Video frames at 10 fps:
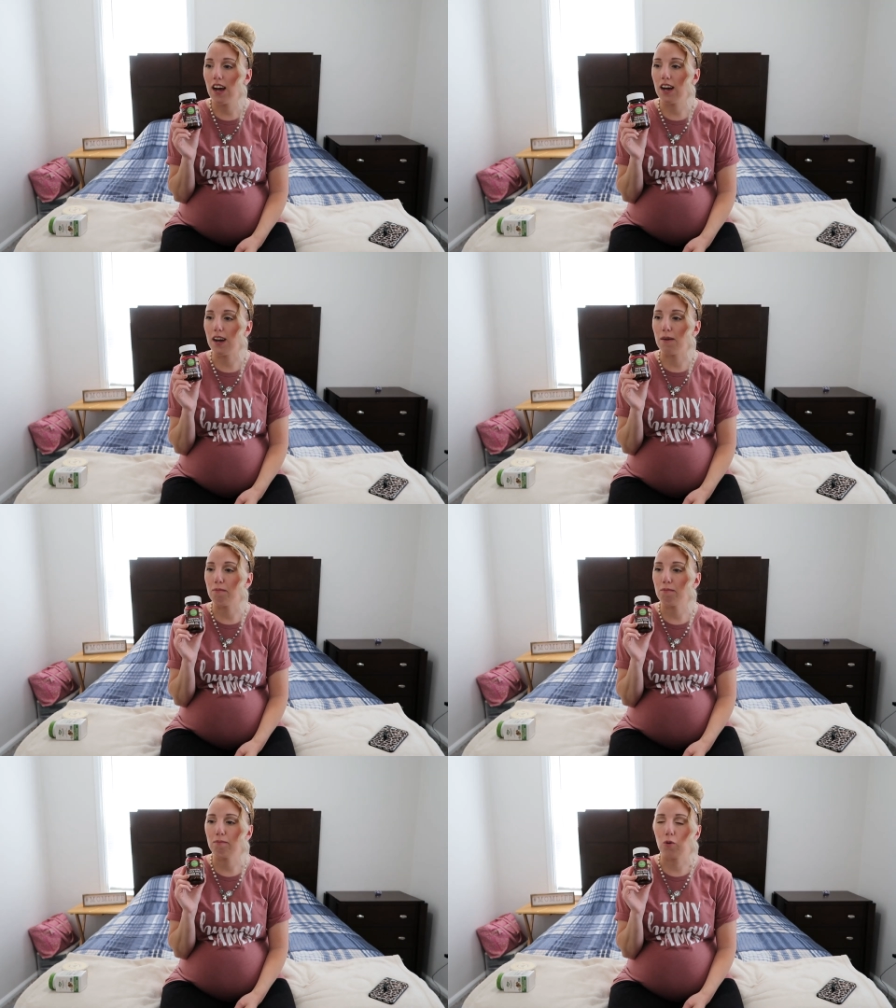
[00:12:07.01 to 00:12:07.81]

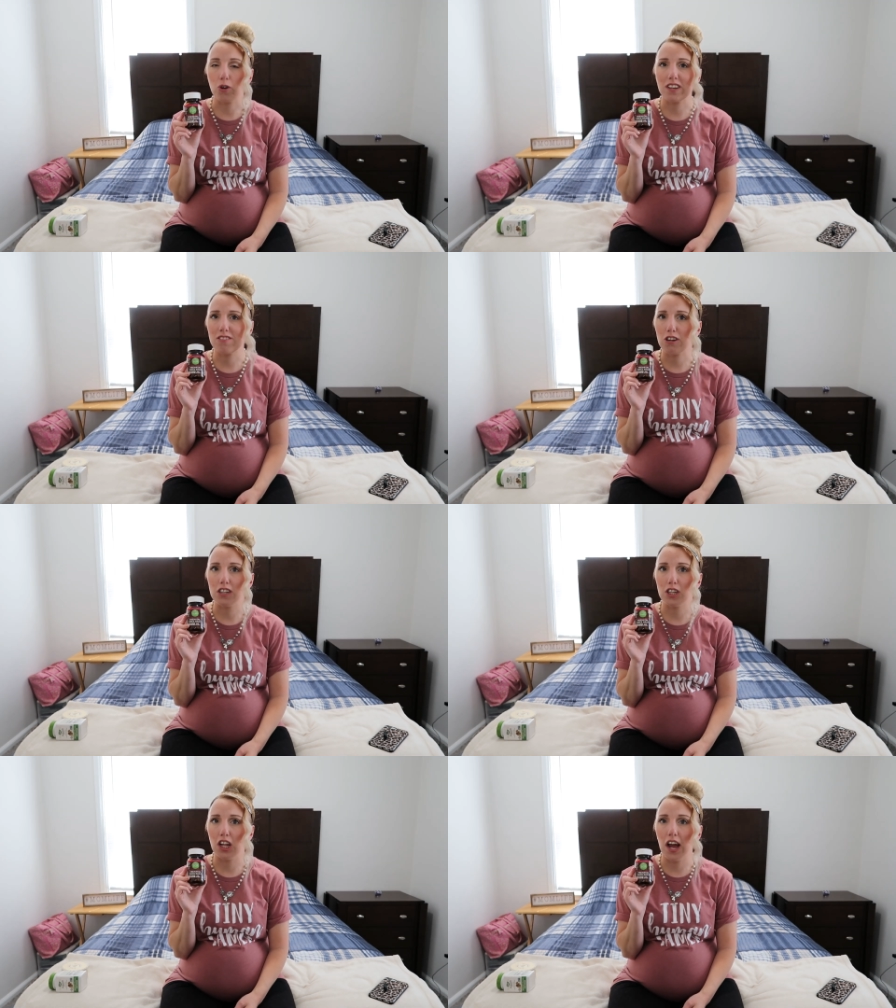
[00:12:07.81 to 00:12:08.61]
Um, mornings are
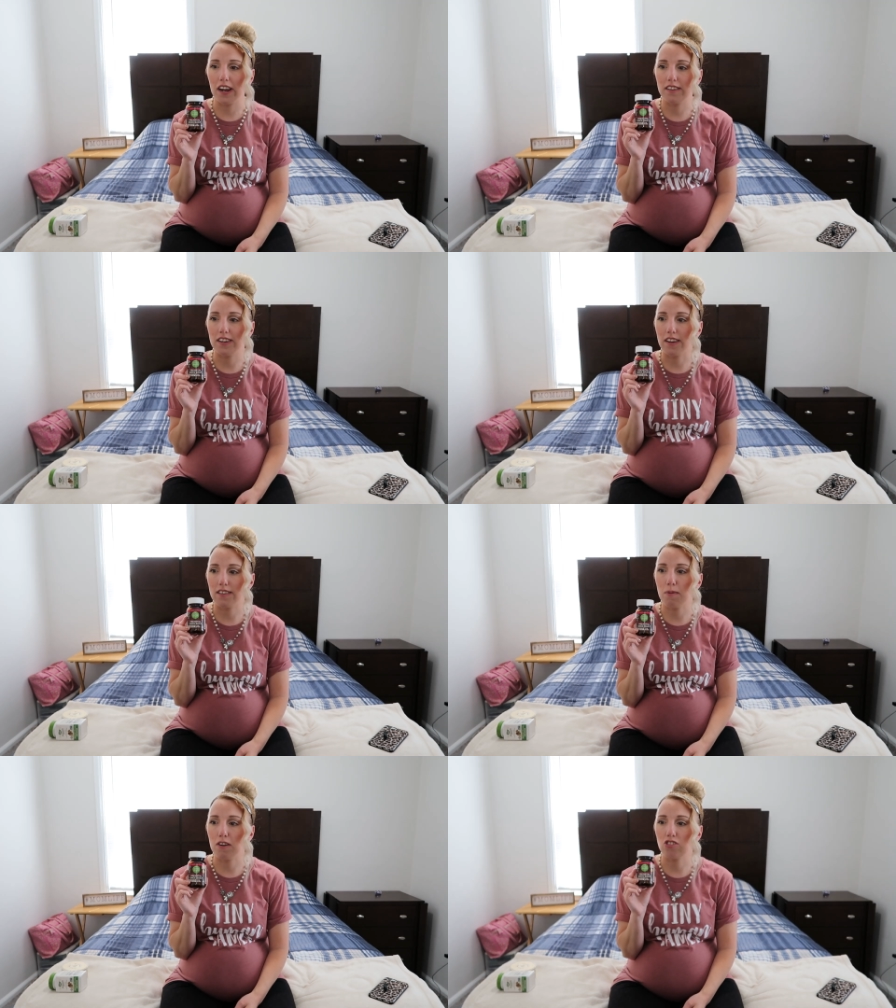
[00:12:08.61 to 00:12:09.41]
a little hectic,
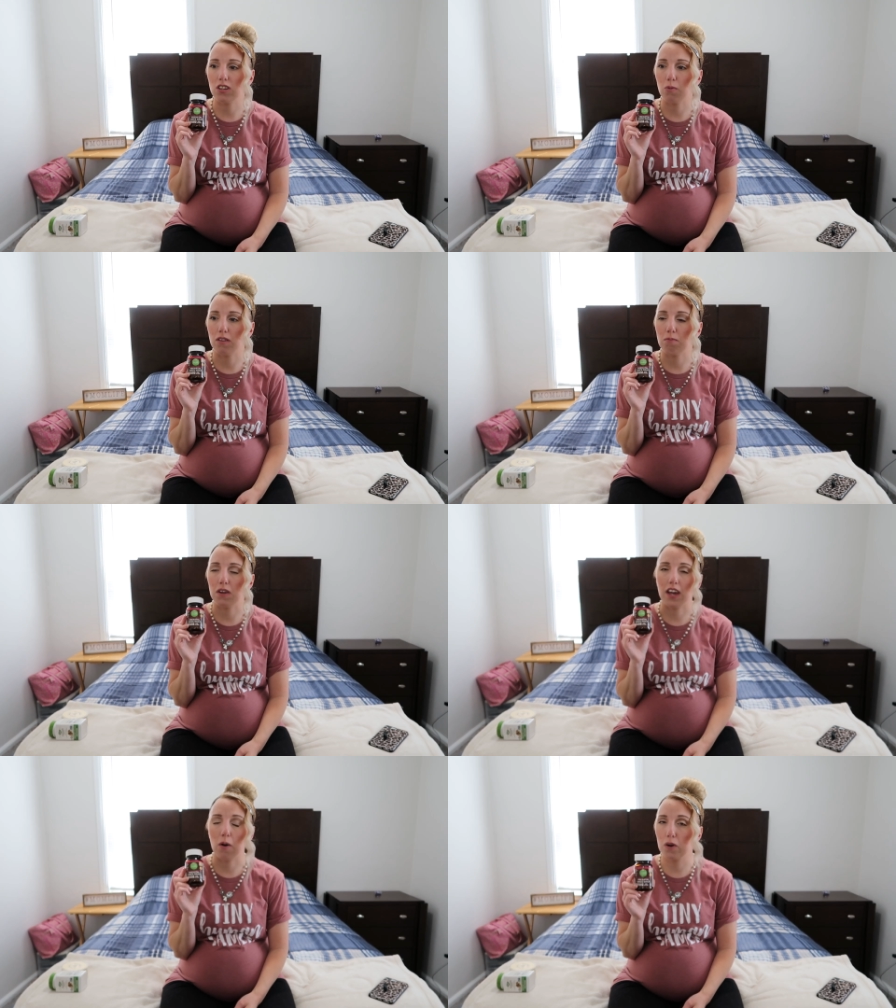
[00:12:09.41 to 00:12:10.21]
especially with
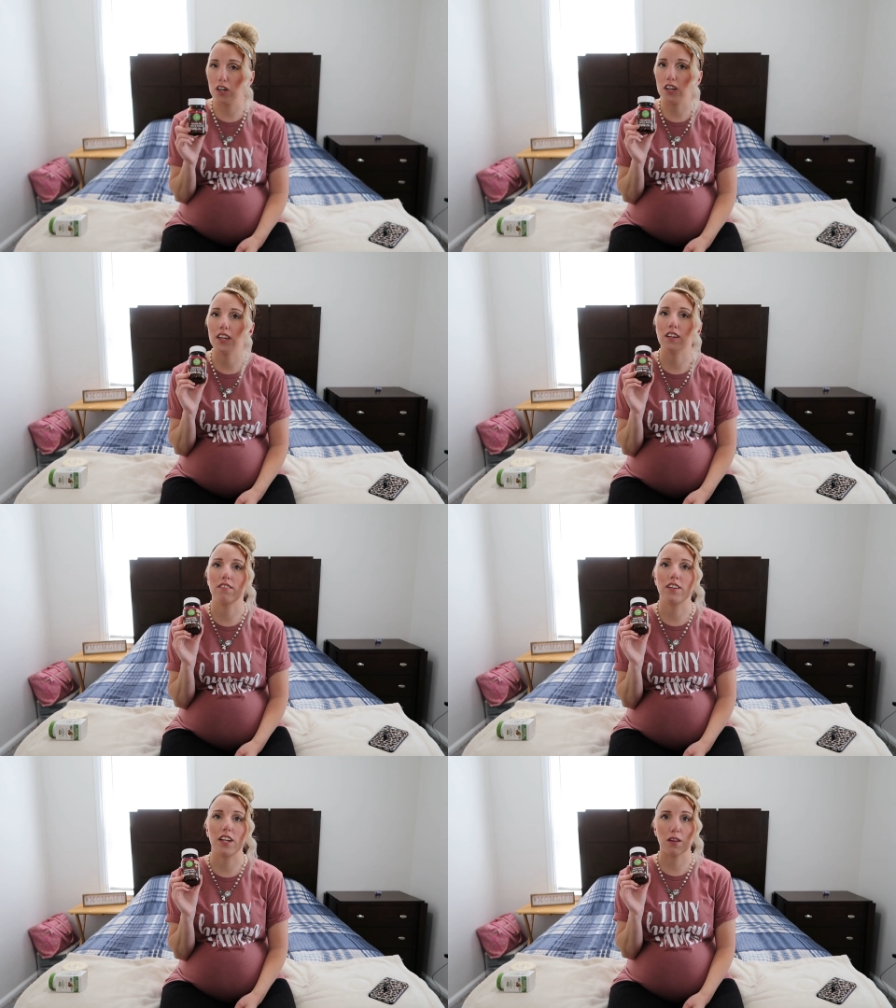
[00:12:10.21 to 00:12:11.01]
being at work
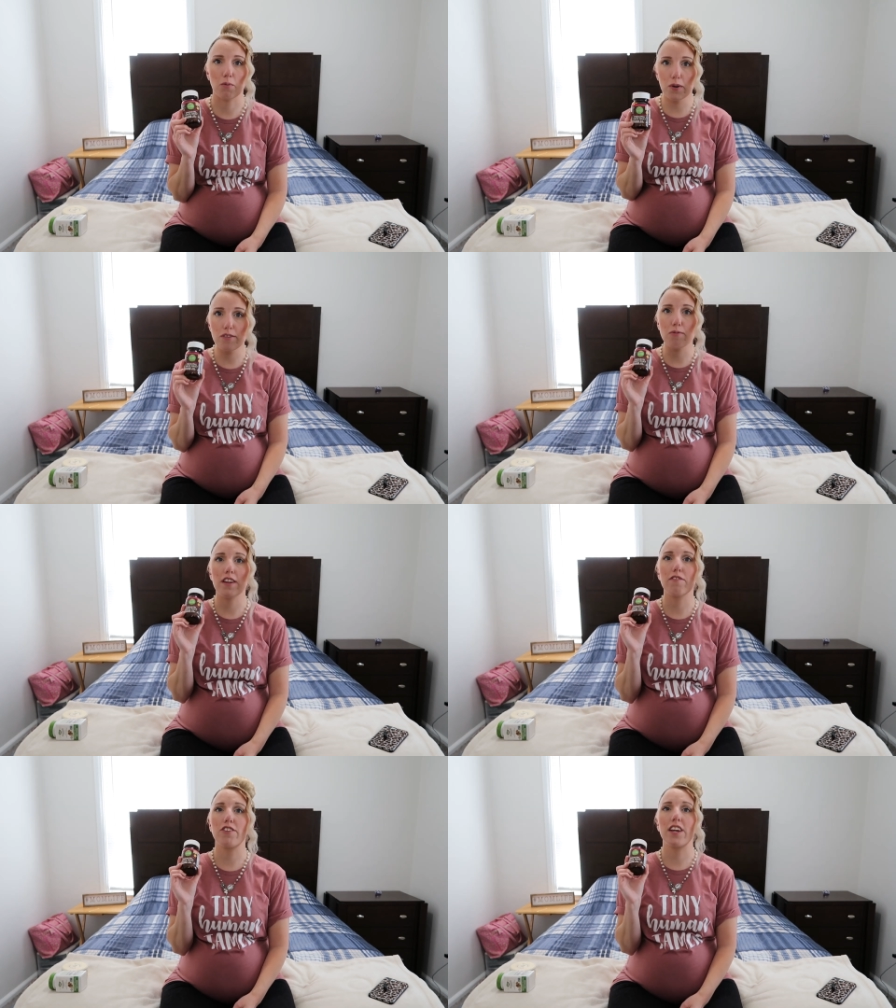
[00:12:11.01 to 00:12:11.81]
and getting the boys
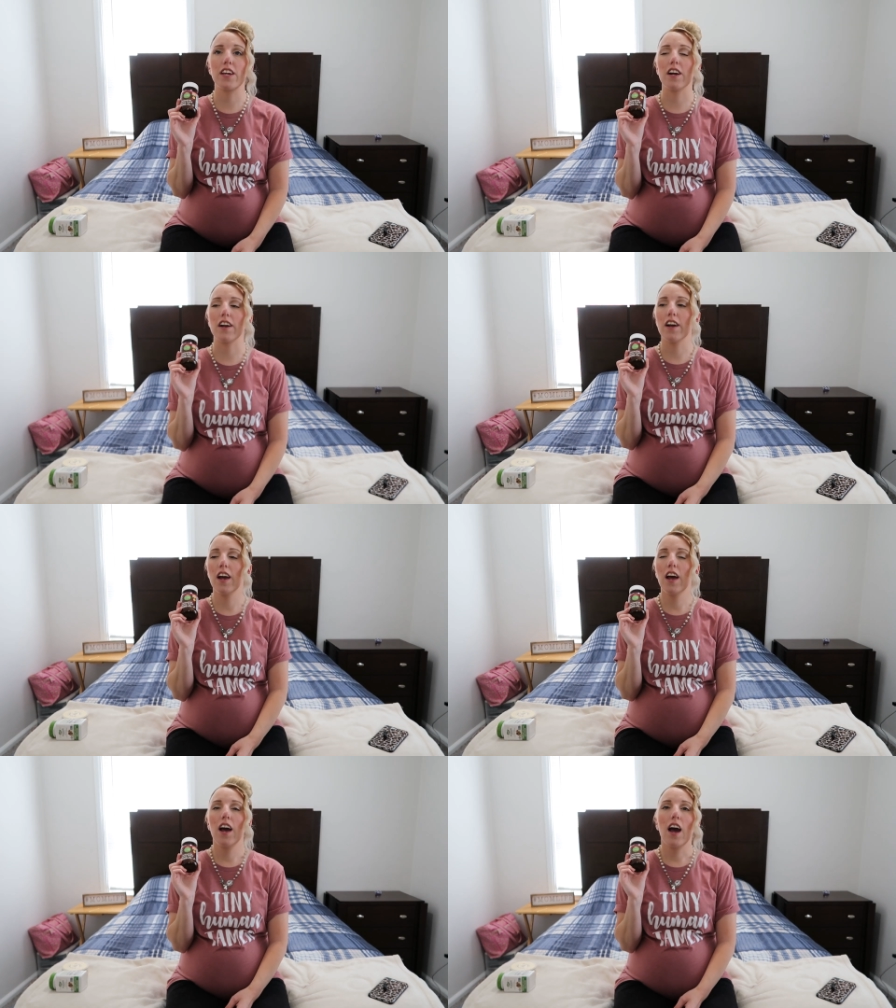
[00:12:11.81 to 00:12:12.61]
ready for daycare.
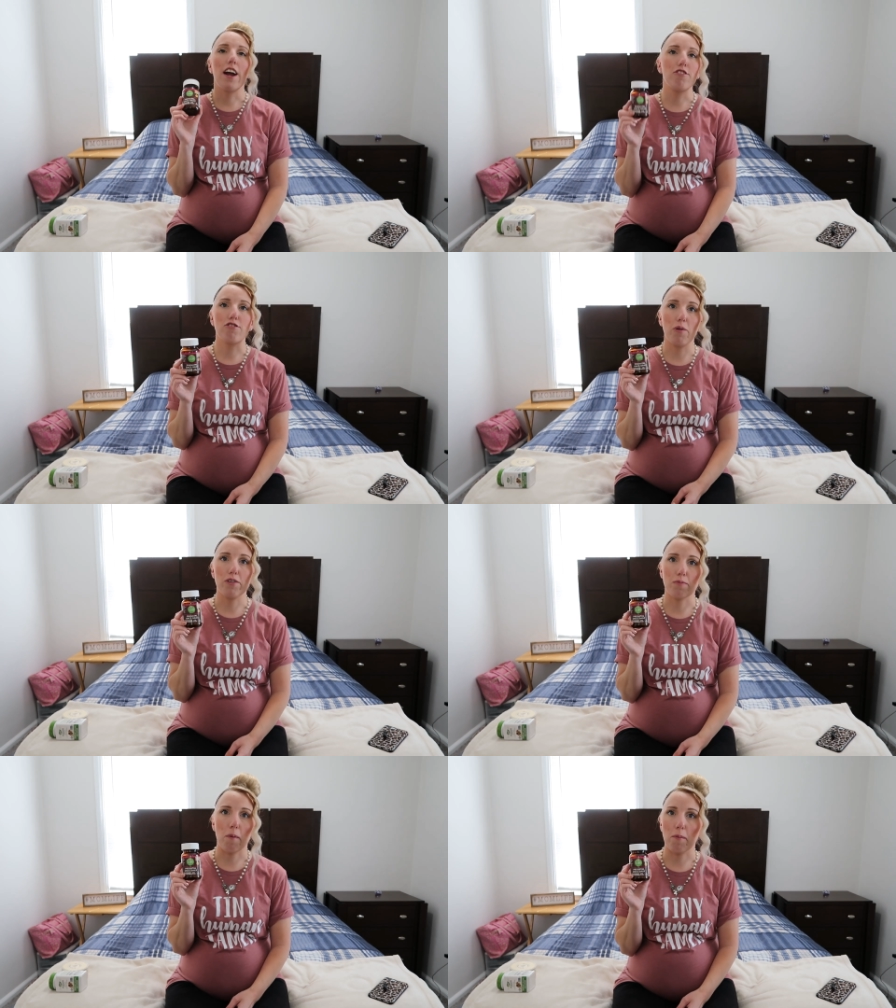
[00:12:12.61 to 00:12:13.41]
I just
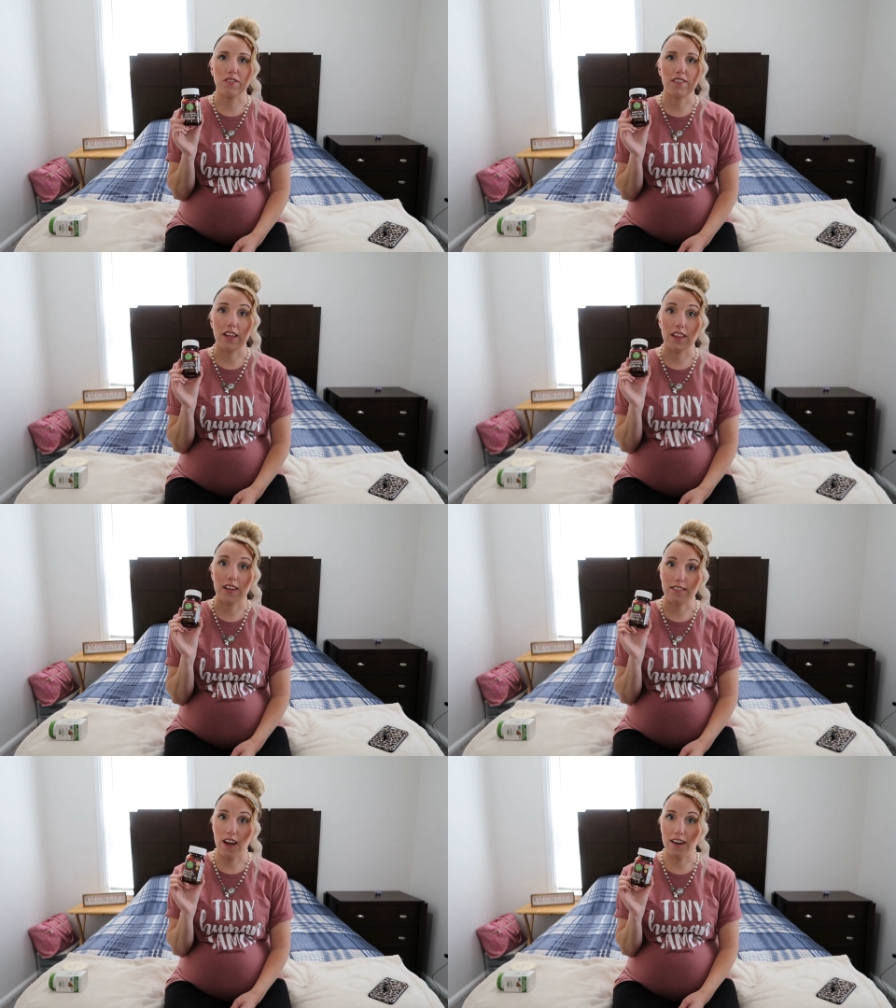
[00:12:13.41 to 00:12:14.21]
always remember to take
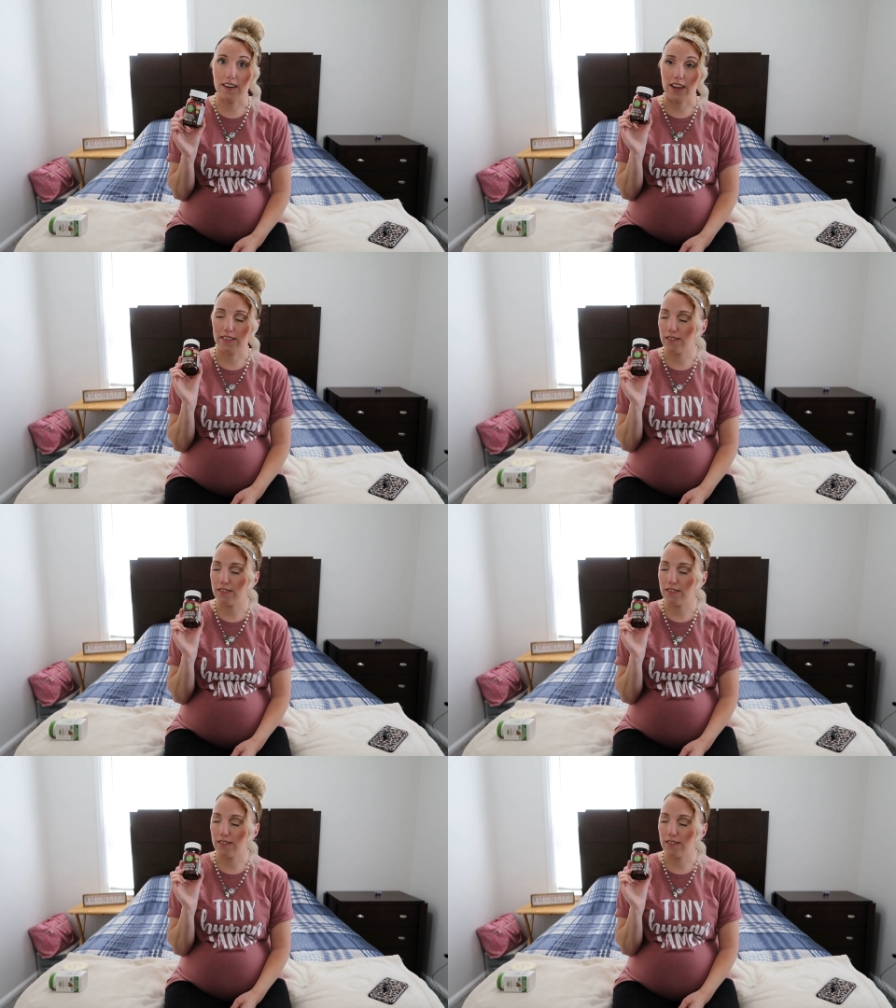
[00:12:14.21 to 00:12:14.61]
these at night.